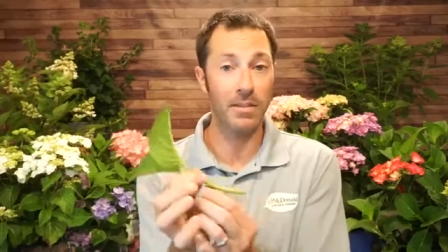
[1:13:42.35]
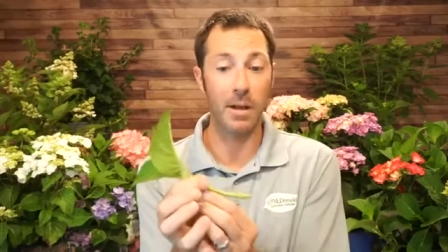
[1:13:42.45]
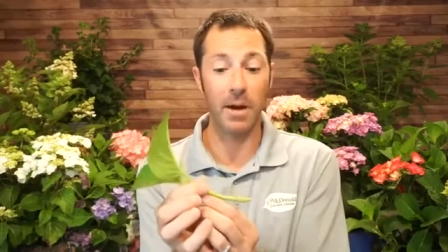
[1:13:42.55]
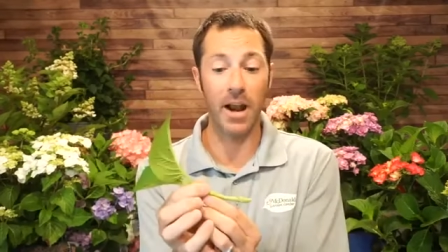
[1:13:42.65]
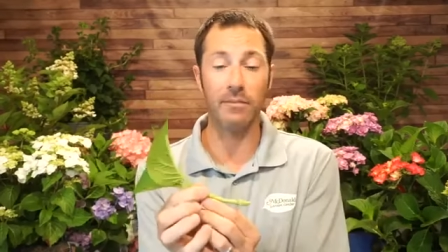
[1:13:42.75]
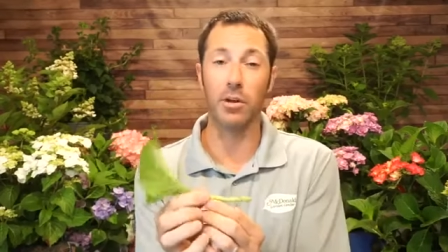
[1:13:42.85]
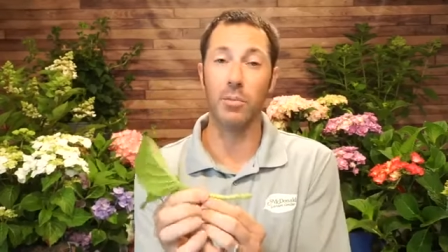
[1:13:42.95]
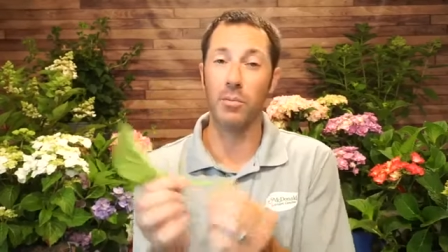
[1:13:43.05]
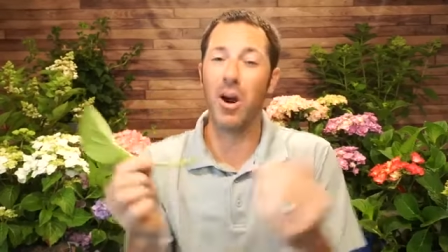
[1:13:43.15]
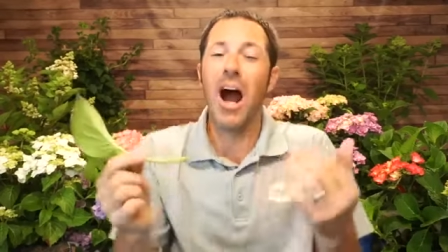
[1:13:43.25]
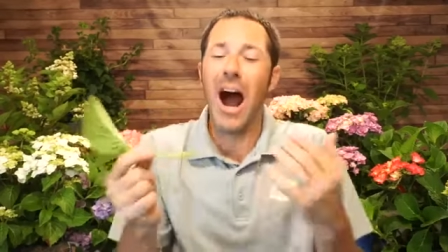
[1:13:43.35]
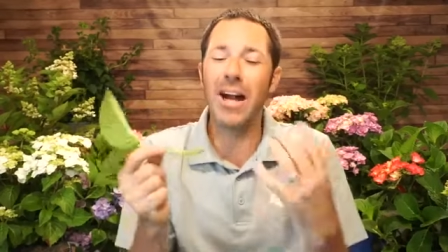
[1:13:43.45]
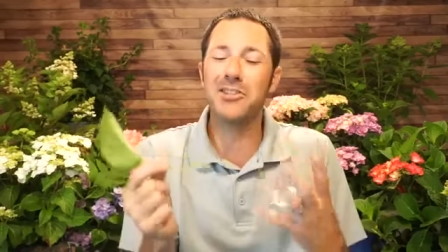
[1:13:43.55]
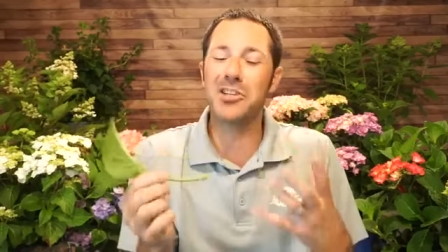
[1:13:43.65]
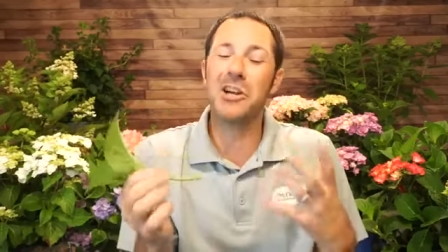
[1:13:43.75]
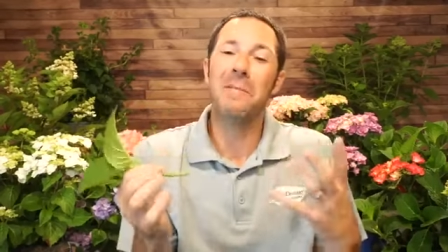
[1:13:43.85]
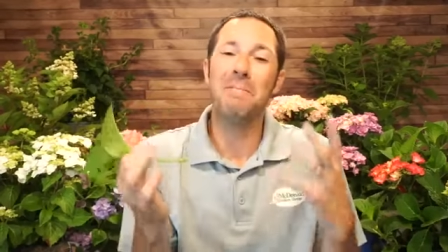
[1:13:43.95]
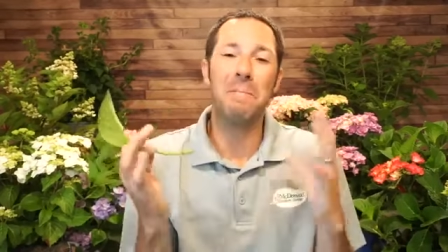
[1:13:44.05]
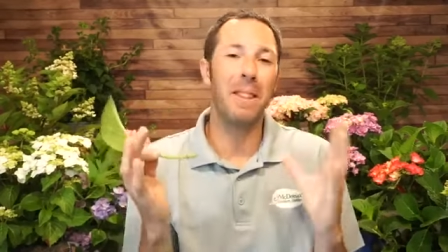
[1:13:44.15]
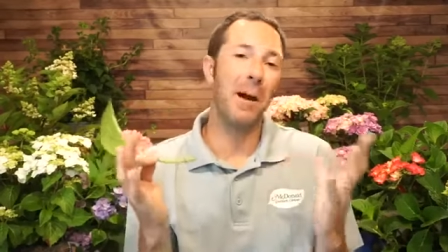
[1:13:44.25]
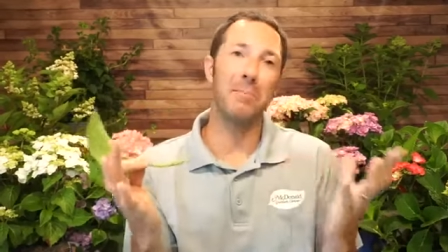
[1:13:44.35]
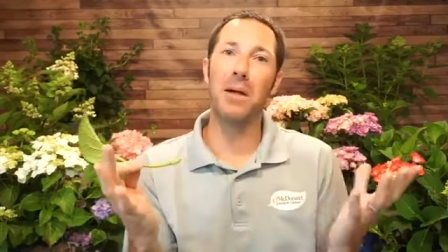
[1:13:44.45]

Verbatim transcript: They might have a little bit more. I just I'm,